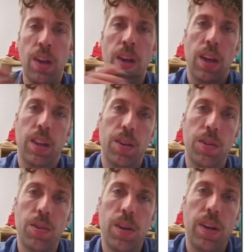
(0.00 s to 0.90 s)

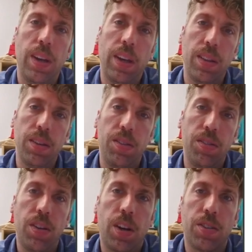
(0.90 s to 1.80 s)
Hello, and this
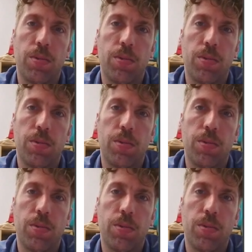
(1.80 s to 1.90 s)
is Dr.